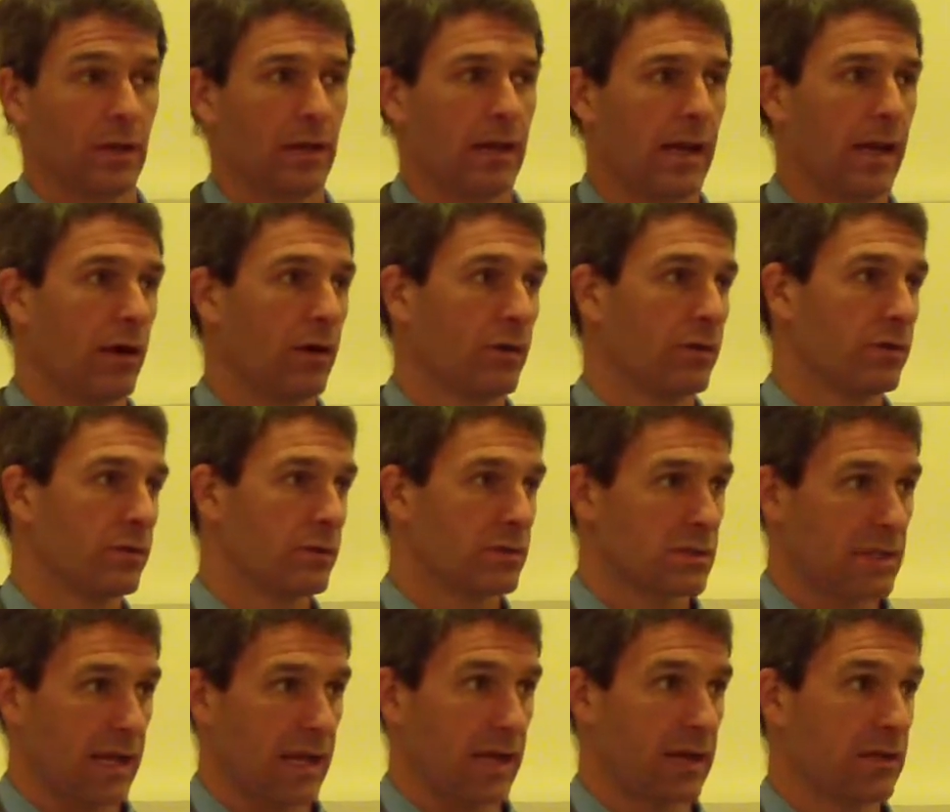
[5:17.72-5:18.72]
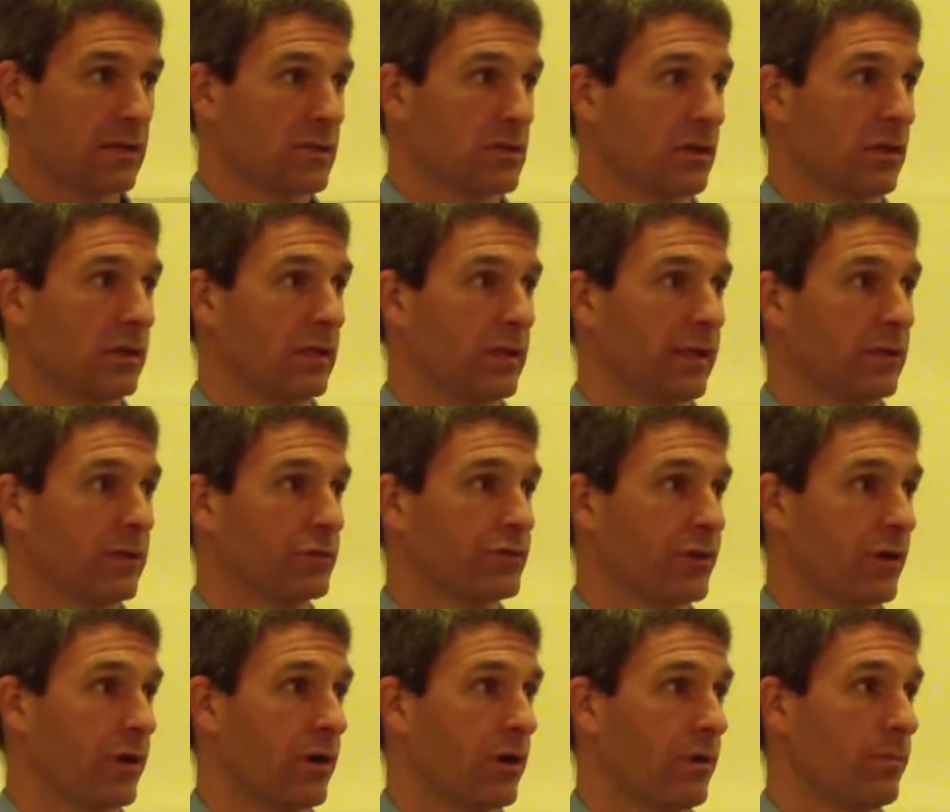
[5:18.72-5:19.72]
Now, standing is a legal
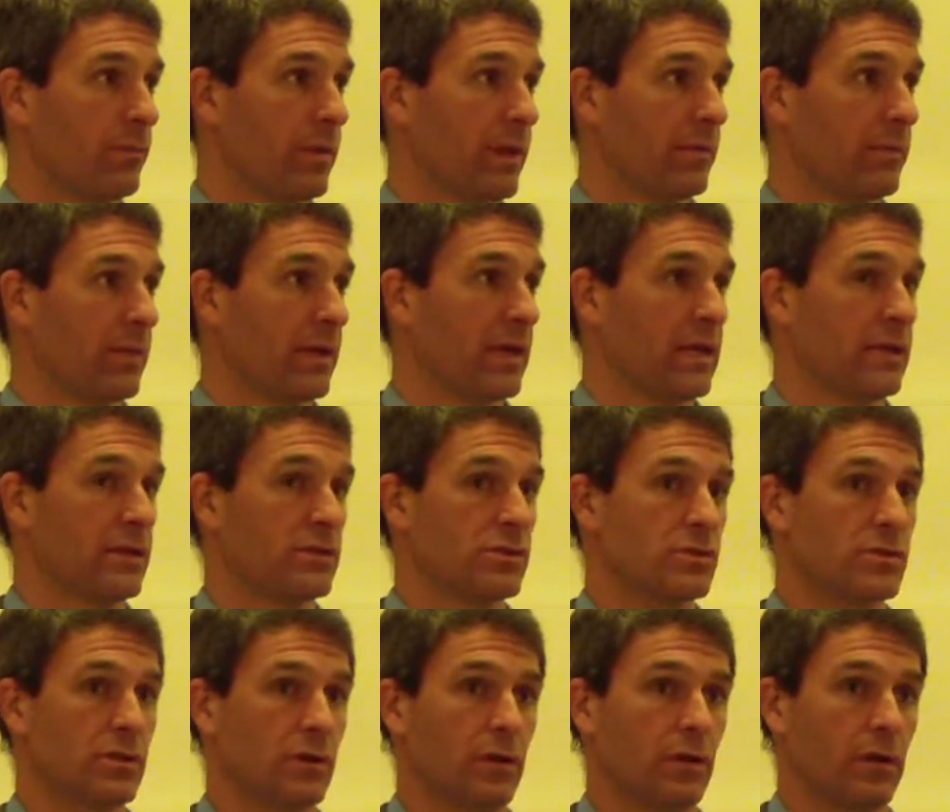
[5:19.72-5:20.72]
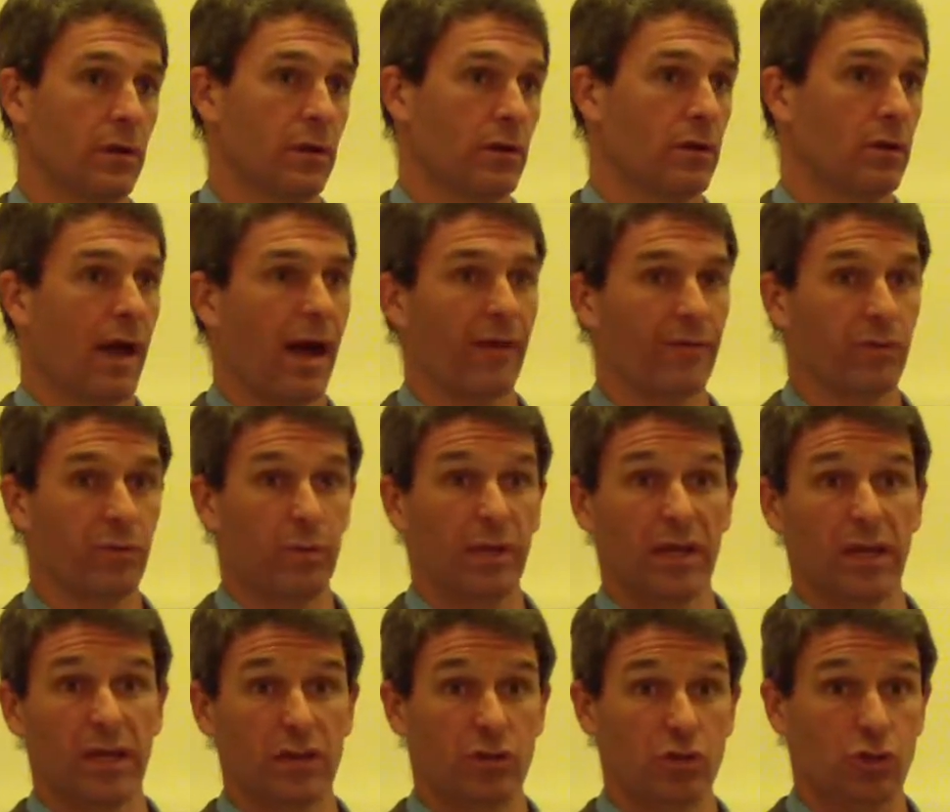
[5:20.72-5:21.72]
term that means you have to
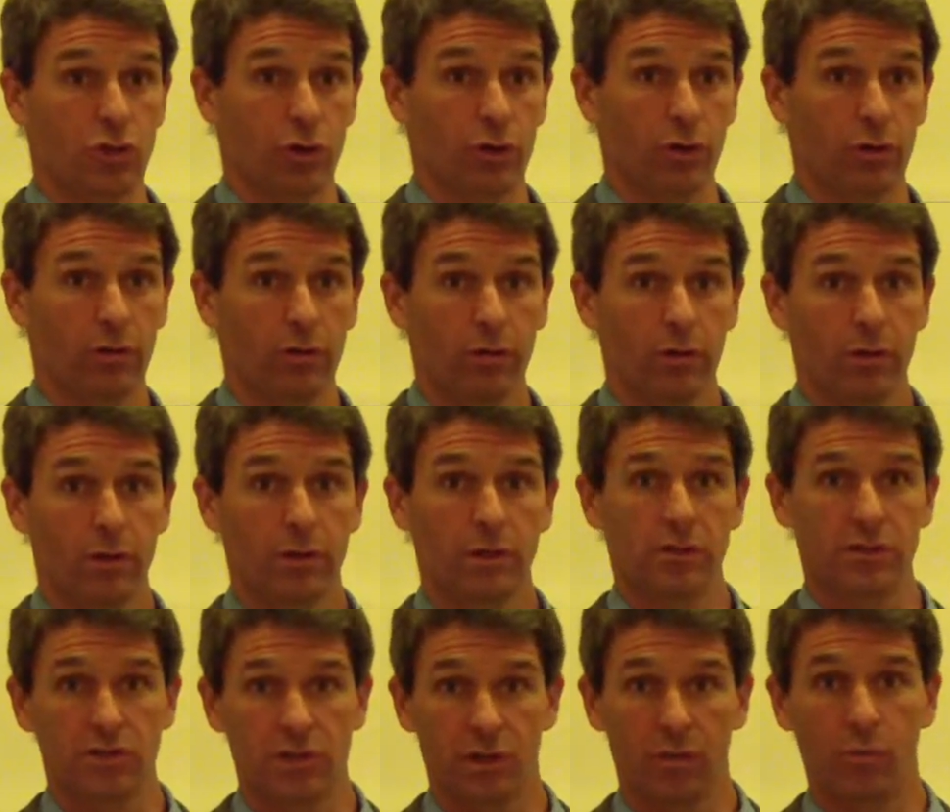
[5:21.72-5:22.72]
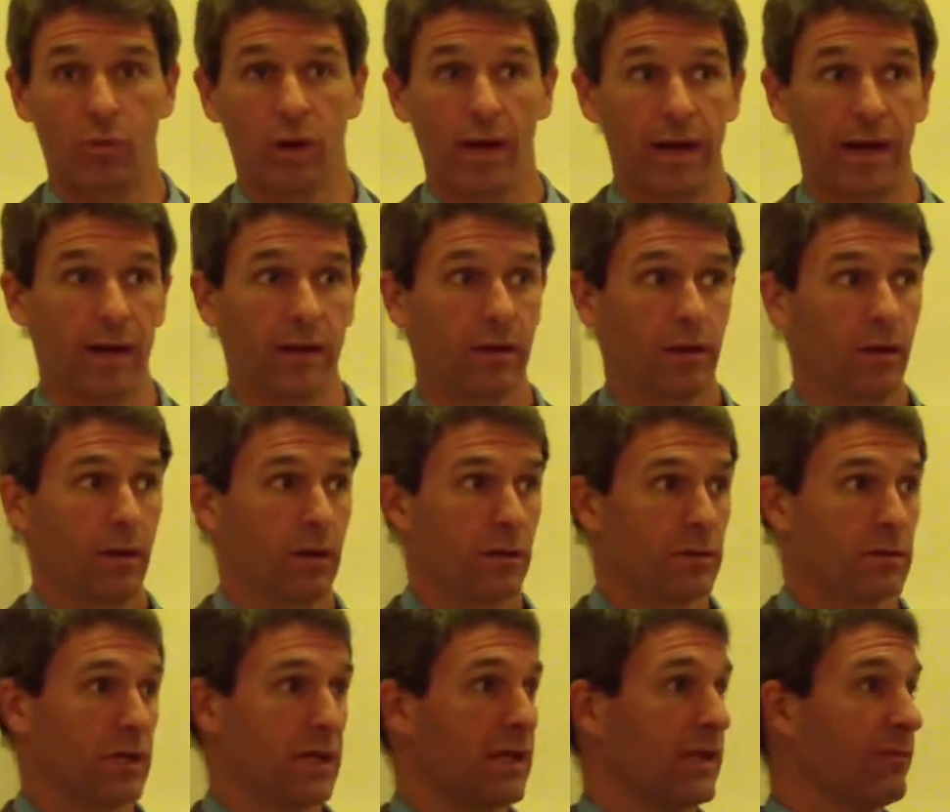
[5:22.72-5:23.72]
be injured in some way
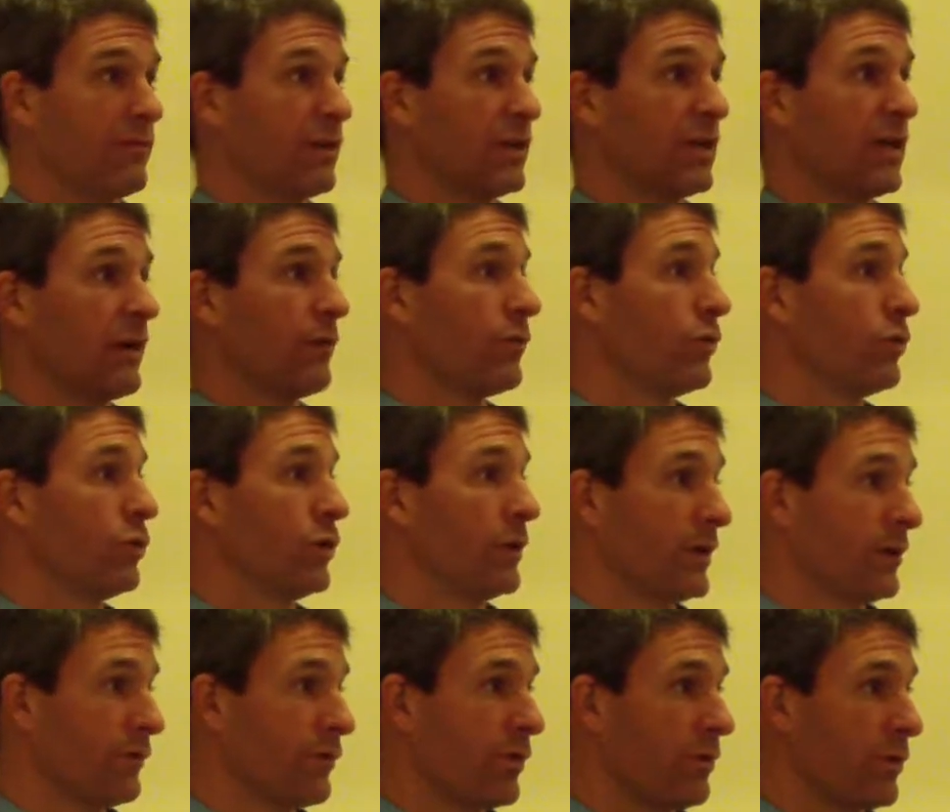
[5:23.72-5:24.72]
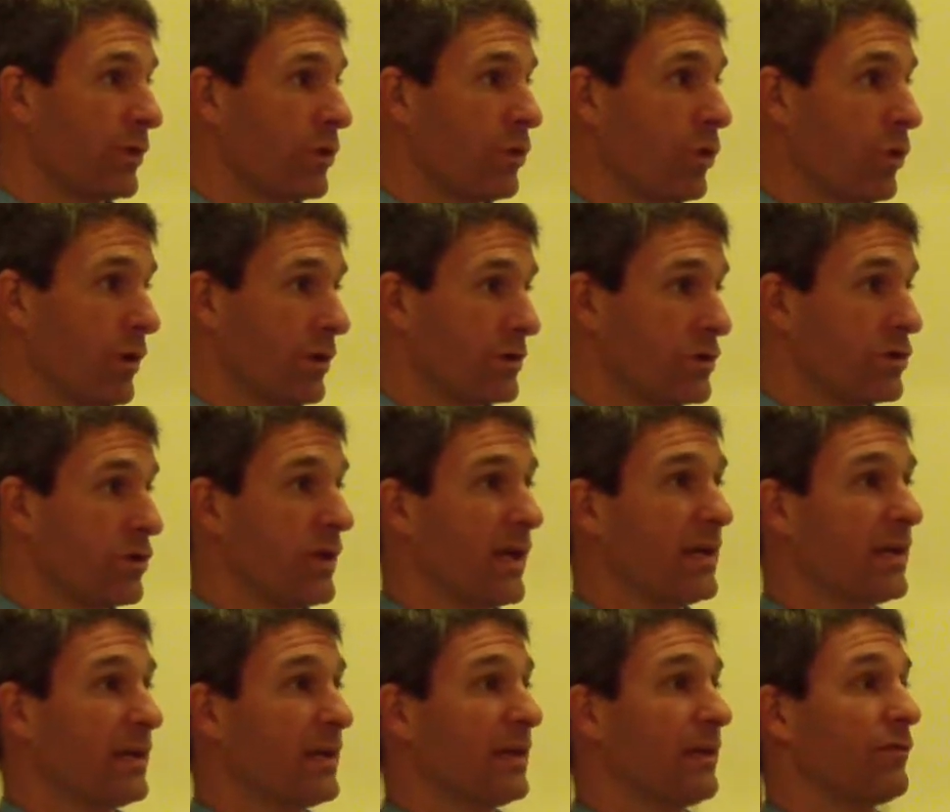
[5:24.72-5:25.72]
to even get a ruling from the court. So
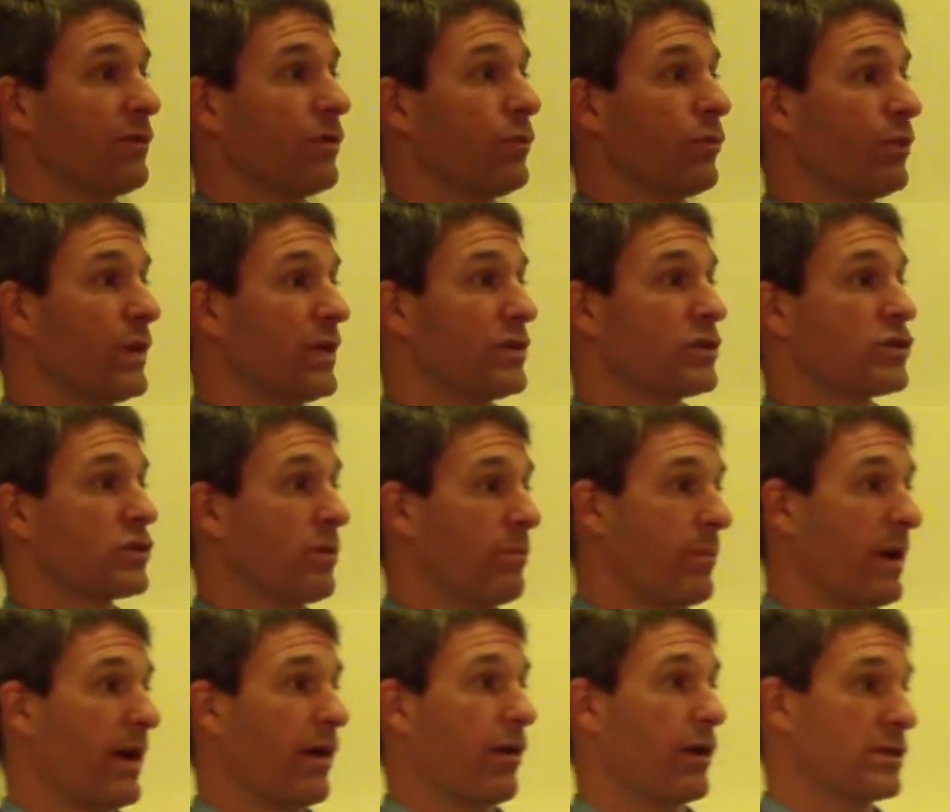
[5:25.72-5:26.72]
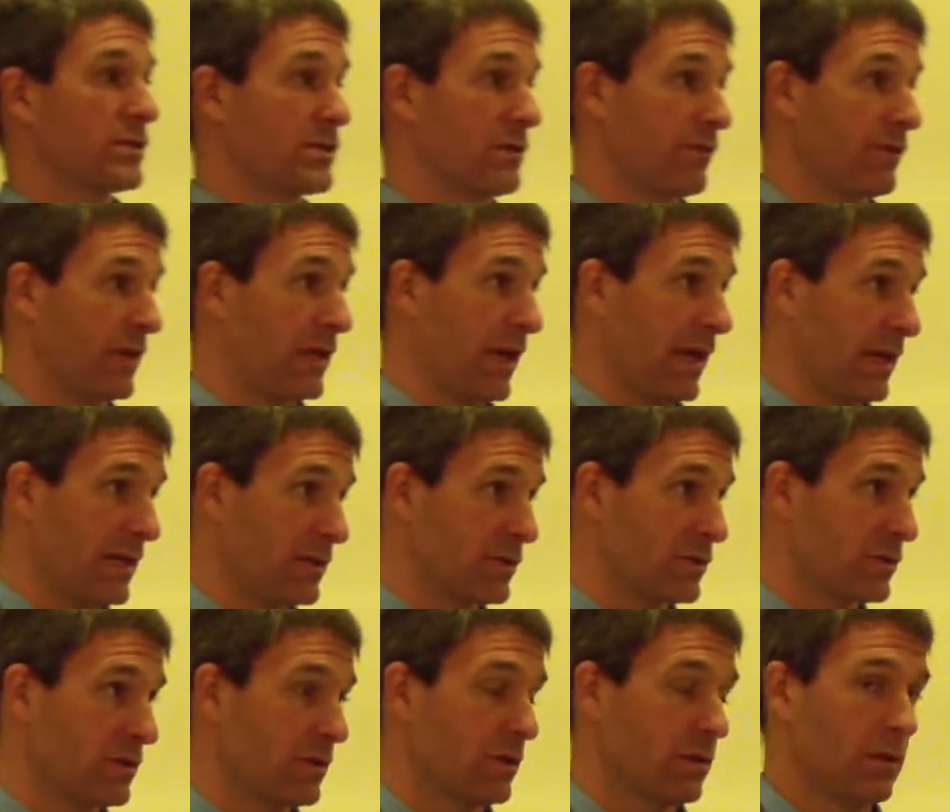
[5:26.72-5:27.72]
they didn't even reach the merits of the
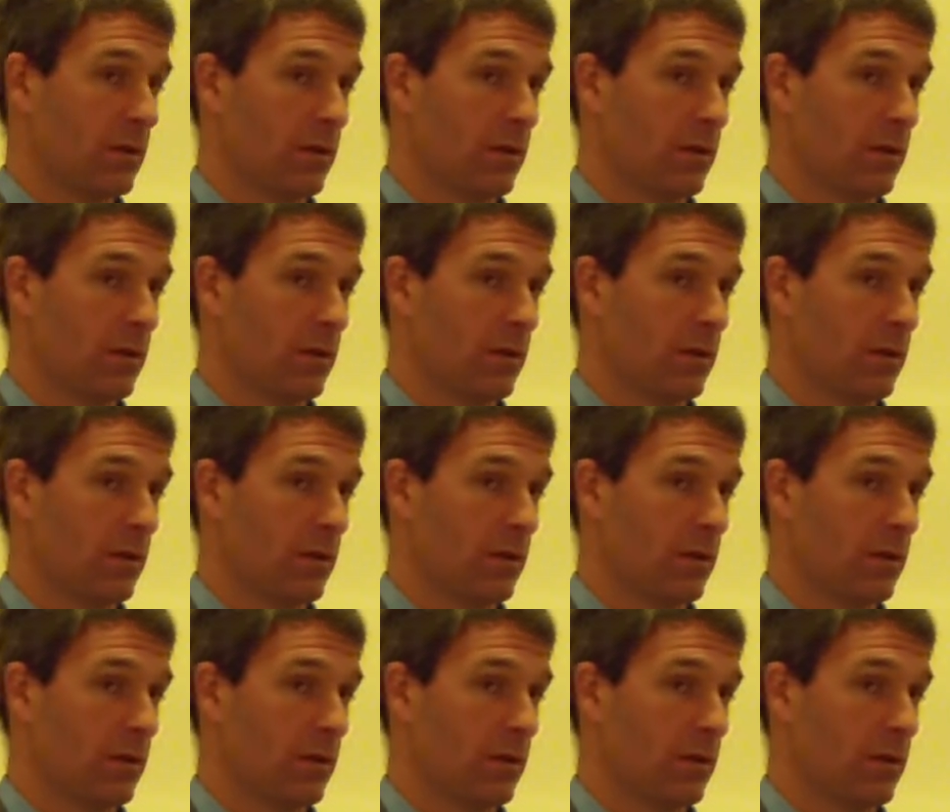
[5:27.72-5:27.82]
case.